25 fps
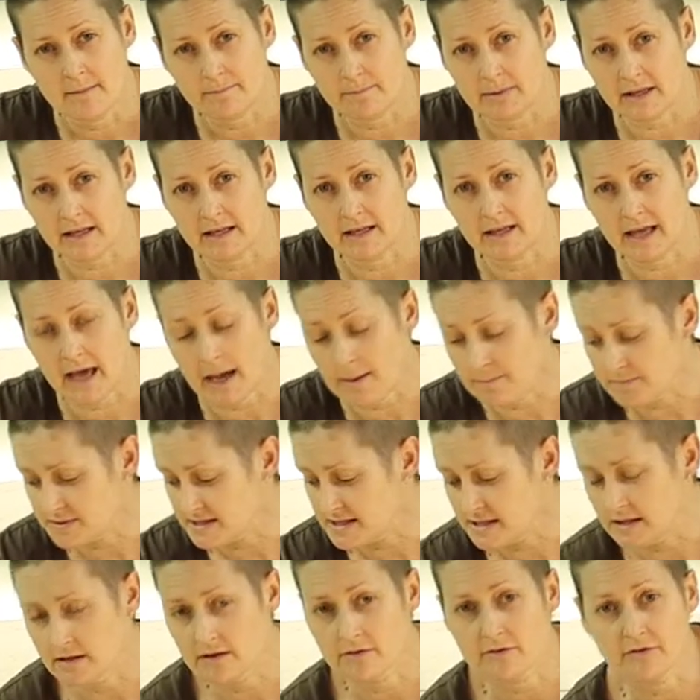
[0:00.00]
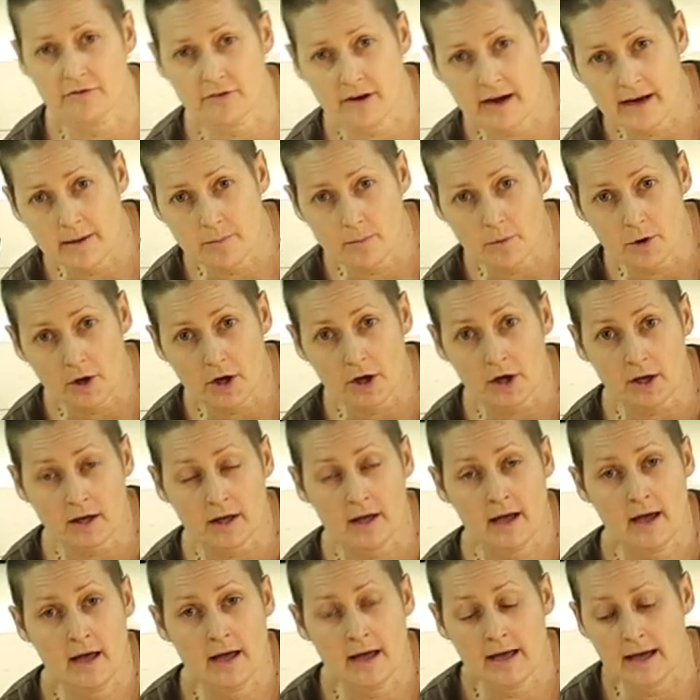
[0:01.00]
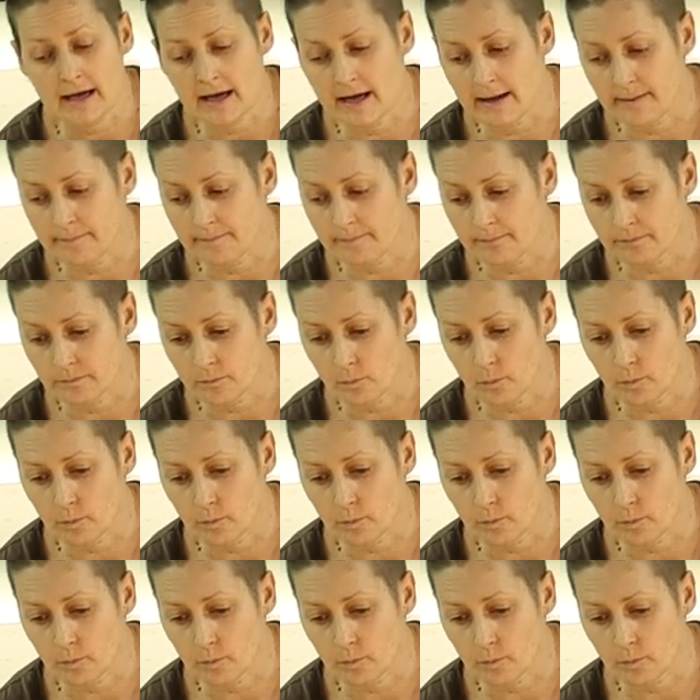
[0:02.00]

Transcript: big gaps in the framework um,